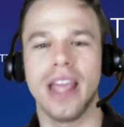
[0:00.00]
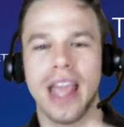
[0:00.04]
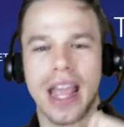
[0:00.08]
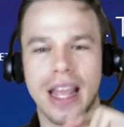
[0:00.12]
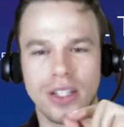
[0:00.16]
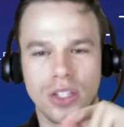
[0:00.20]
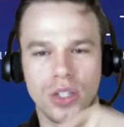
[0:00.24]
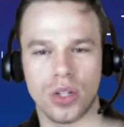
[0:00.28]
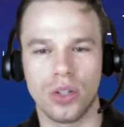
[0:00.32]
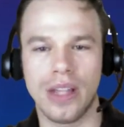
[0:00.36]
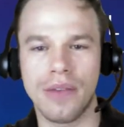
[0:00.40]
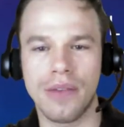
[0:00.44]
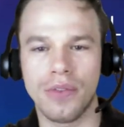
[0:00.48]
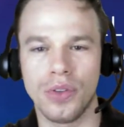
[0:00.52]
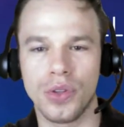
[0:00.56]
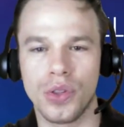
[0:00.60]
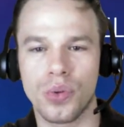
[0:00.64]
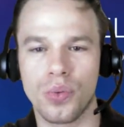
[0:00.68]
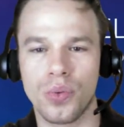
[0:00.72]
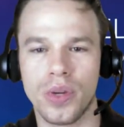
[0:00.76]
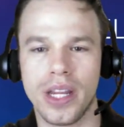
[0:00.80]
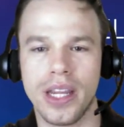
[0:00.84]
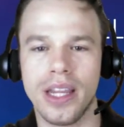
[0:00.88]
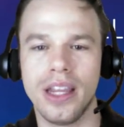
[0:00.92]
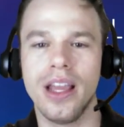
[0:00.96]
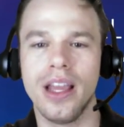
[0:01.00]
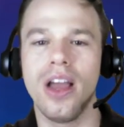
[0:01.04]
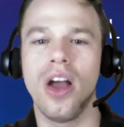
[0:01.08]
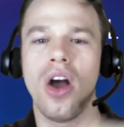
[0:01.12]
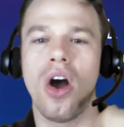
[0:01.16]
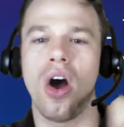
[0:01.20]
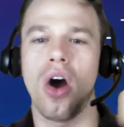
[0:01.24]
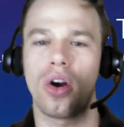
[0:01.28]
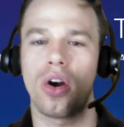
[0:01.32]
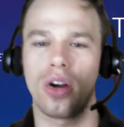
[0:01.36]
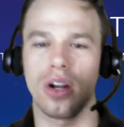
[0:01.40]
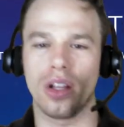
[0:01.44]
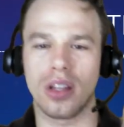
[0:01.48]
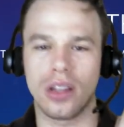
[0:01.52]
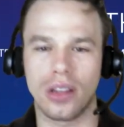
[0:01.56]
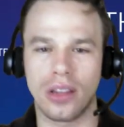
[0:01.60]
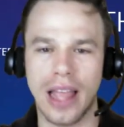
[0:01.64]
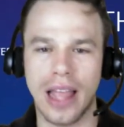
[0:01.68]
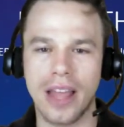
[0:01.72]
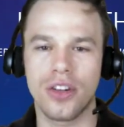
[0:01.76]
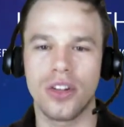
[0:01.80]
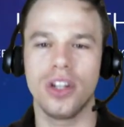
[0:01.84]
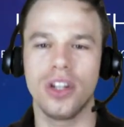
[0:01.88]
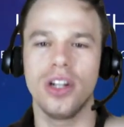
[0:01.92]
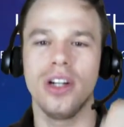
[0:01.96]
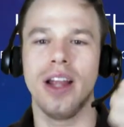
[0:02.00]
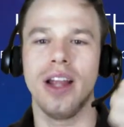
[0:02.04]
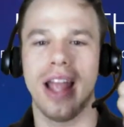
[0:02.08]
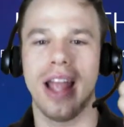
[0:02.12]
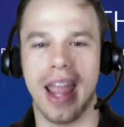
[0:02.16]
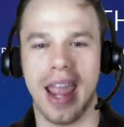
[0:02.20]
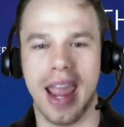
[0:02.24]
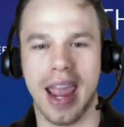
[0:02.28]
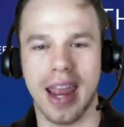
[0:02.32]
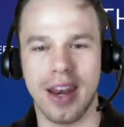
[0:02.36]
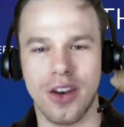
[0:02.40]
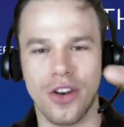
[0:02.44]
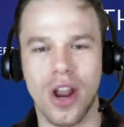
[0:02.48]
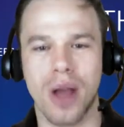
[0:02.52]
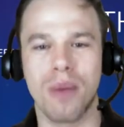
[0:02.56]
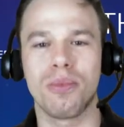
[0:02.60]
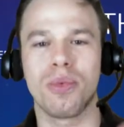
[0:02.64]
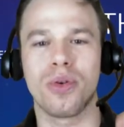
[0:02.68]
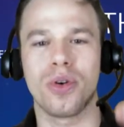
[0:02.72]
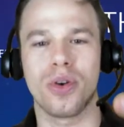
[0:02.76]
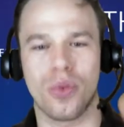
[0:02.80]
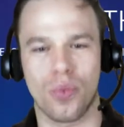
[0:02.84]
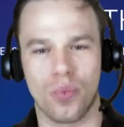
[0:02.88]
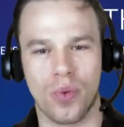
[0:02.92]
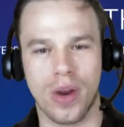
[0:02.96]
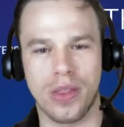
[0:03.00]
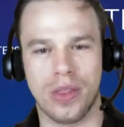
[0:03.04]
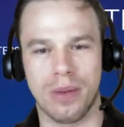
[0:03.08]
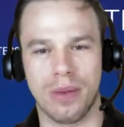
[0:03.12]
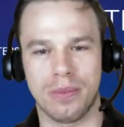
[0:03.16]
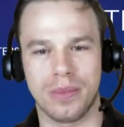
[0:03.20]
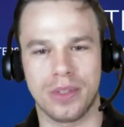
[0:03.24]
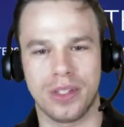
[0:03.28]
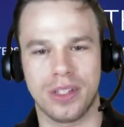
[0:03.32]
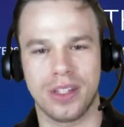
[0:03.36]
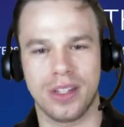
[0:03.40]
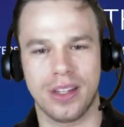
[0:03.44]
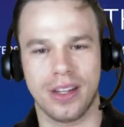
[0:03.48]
And so level 3 are letter and number rhythms.